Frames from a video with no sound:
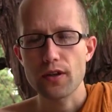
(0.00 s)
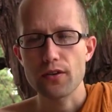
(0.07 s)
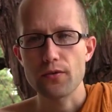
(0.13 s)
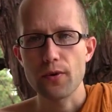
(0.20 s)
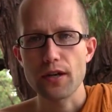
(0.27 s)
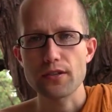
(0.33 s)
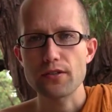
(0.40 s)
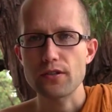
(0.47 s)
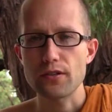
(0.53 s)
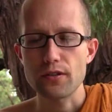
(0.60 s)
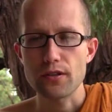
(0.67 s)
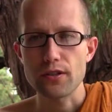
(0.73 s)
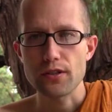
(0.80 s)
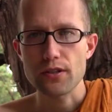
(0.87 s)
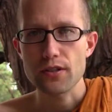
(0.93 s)
other
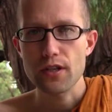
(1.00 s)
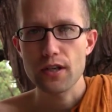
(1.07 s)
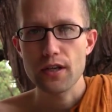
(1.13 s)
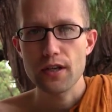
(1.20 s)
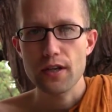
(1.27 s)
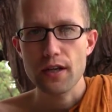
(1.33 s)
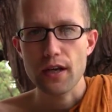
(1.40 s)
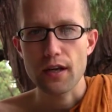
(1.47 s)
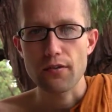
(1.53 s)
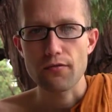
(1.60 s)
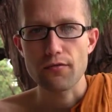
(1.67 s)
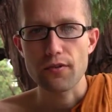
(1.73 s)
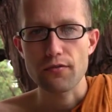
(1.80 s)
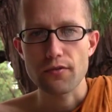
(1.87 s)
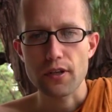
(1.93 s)
Westerners and
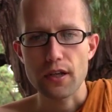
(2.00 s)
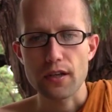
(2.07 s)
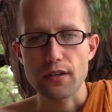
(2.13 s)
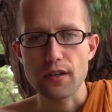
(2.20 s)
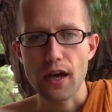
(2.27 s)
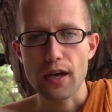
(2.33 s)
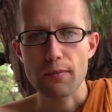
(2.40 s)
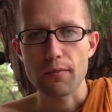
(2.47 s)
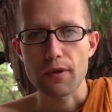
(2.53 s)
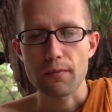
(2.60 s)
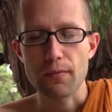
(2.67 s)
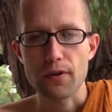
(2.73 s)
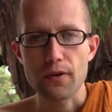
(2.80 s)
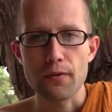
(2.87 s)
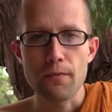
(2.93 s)
15 Thai
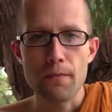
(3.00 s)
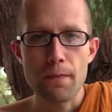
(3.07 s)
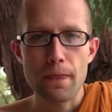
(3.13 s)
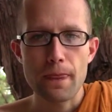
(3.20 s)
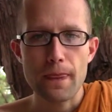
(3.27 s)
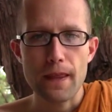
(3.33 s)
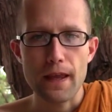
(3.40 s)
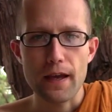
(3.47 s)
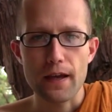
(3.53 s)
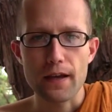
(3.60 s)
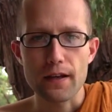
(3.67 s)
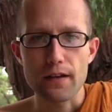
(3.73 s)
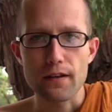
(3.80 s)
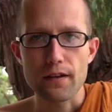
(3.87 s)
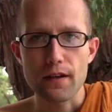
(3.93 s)
people,
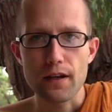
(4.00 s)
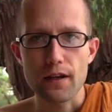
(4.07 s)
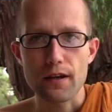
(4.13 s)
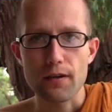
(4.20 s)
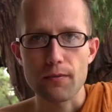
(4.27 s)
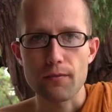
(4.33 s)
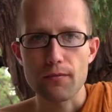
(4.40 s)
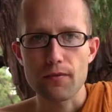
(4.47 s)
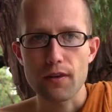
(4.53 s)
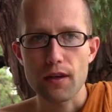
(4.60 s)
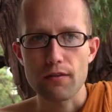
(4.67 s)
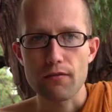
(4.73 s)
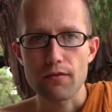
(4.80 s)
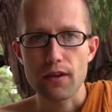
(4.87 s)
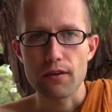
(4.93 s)
and
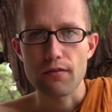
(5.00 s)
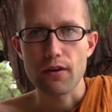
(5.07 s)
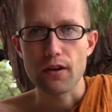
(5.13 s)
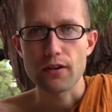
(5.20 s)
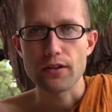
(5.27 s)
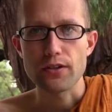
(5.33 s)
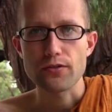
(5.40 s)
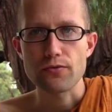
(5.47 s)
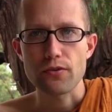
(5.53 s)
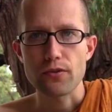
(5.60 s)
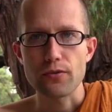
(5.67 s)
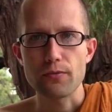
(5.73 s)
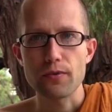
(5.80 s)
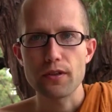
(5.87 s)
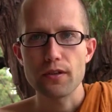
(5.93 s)
they've all
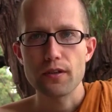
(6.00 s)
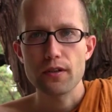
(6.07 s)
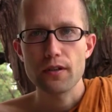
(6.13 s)
disrobed.